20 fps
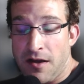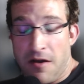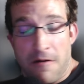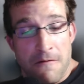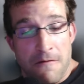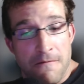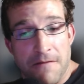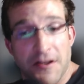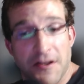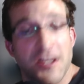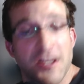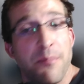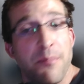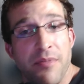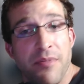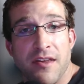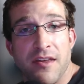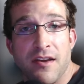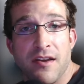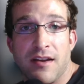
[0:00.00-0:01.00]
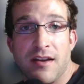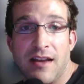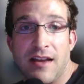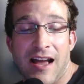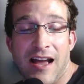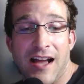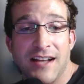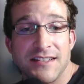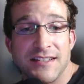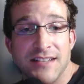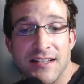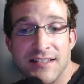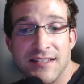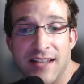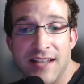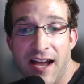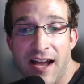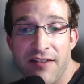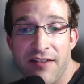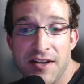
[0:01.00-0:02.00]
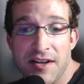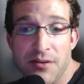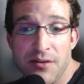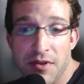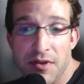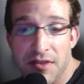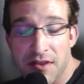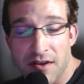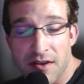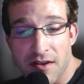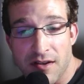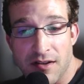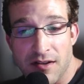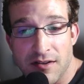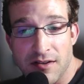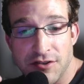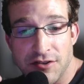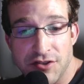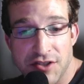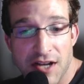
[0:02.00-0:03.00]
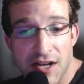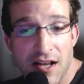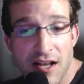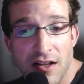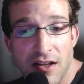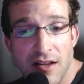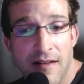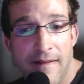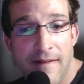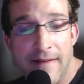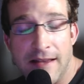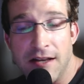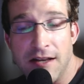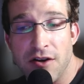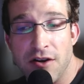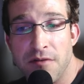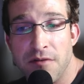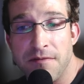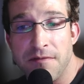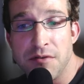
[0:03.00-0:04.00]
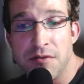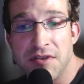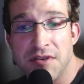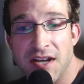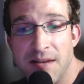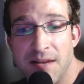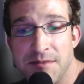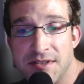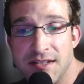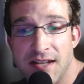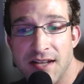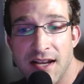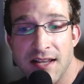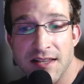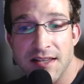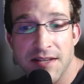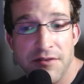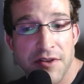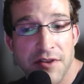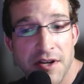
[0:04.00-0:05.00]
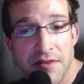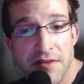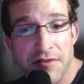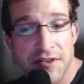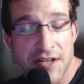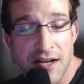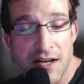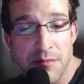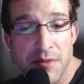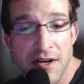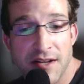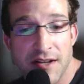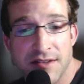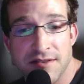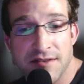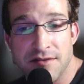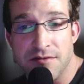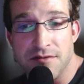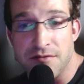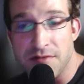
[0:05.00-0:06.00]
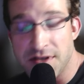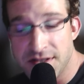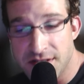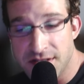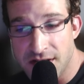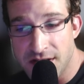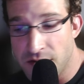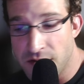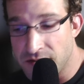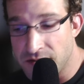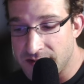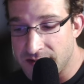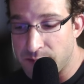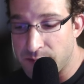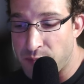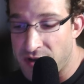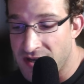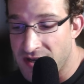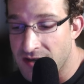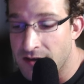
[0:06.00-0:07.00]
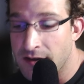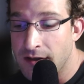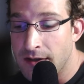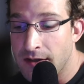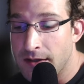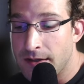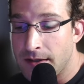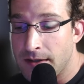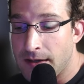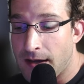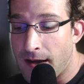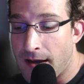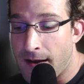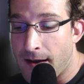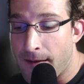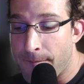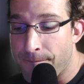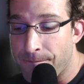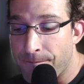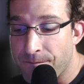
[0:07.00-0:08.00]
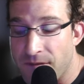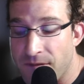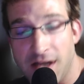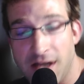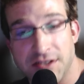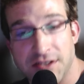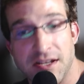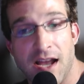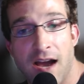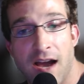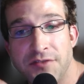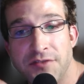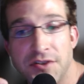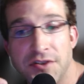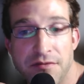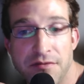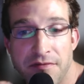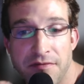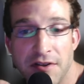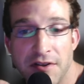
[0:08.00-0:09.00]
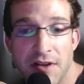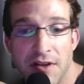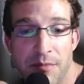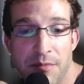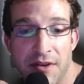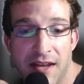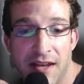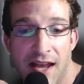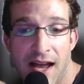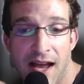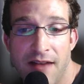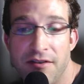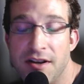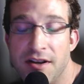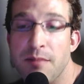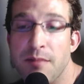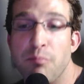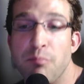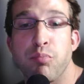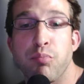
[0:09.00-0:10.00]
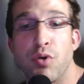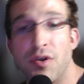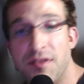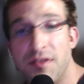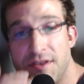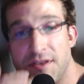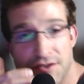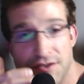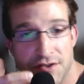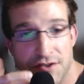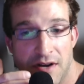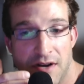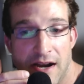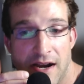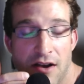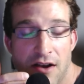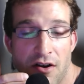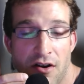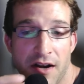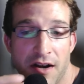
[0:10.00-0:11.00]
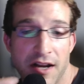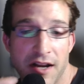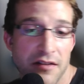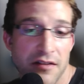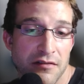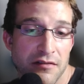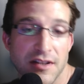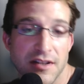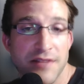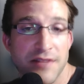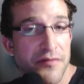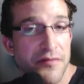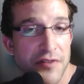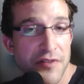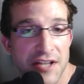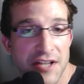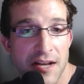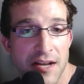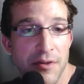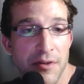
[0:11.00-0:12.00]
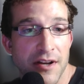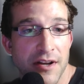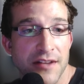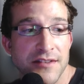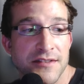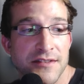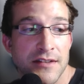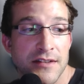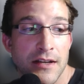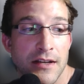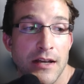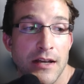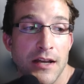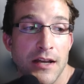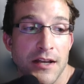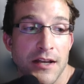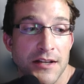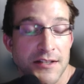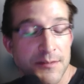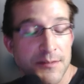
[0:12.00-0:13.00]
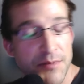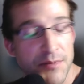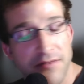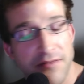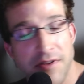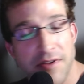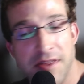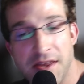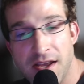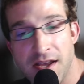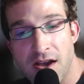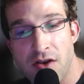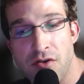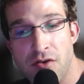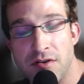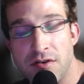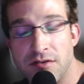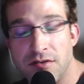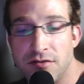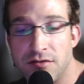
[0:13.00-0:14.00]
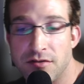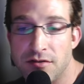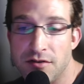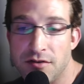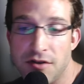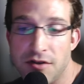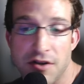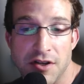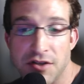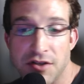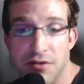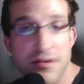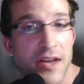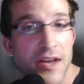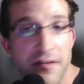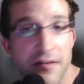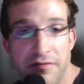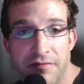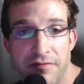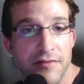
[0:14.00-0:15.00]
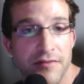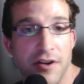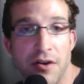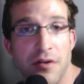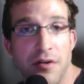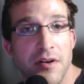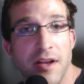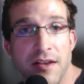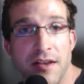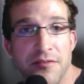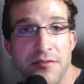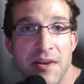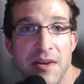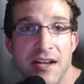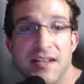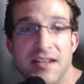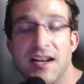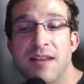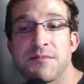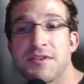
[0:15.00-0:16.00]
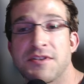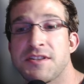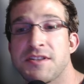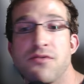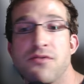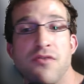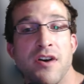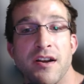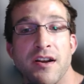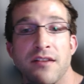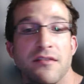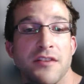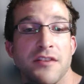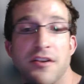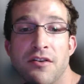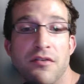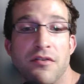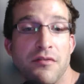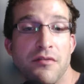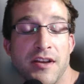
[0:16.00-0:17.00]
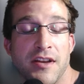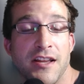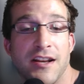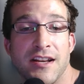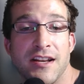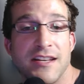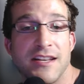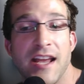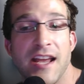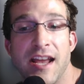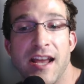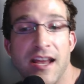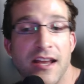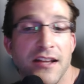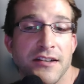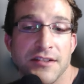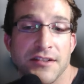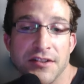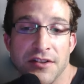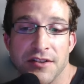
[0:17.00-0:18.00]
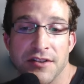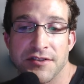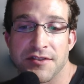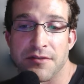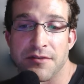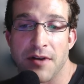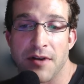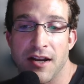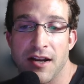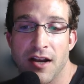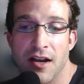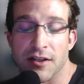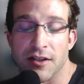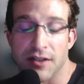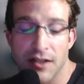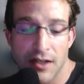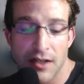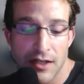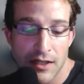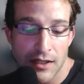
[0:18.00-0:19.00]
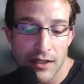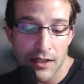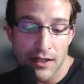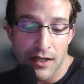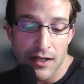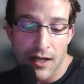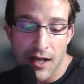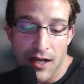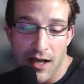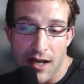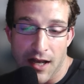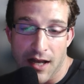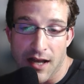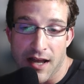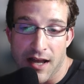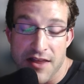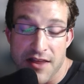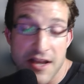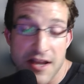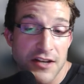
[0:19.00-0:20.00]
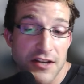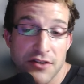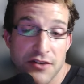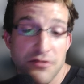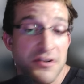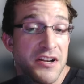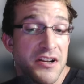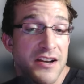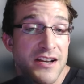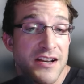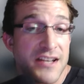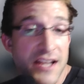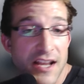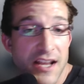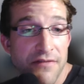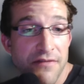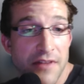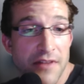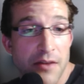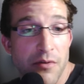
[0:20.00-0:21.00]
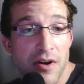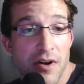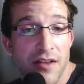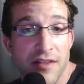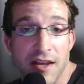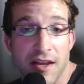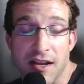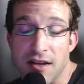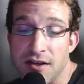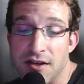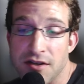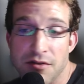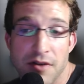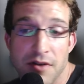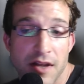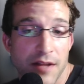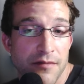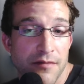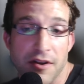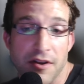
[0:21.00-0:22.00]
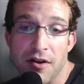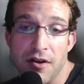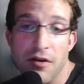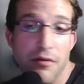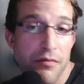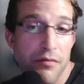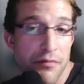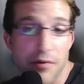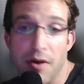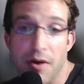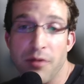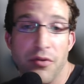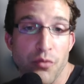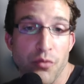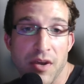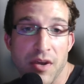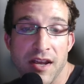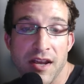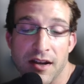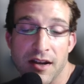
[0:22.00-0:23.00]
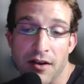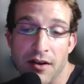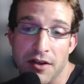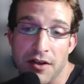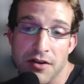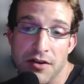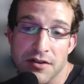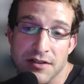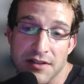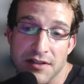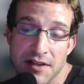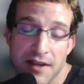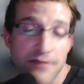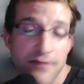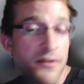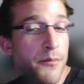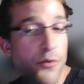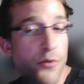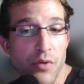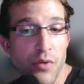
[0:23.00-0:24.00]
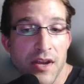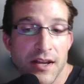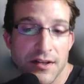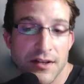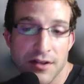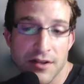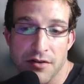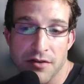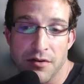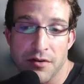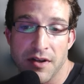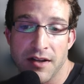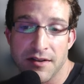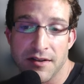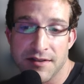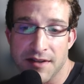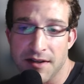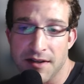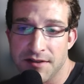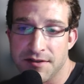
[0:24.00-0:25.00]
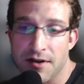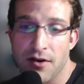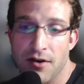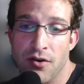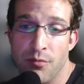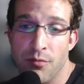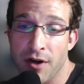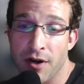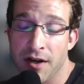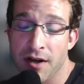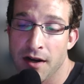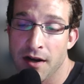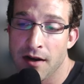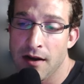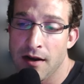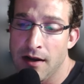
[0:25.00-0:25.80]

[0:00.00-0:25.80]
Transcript: fill up the access cavity with the gel, a few times a day, leave it there for 10 minutes, rinse it out, spit. Actually, after you fill out the cavity, put this tray on it, leave it for 10 minutes, spit everything out. You can do that, as many times as you want, in a day until it's the right color. And they can do it in a day if they want. They can do it, throughout the week. I'll usually give them a week to do it, say it's their homework.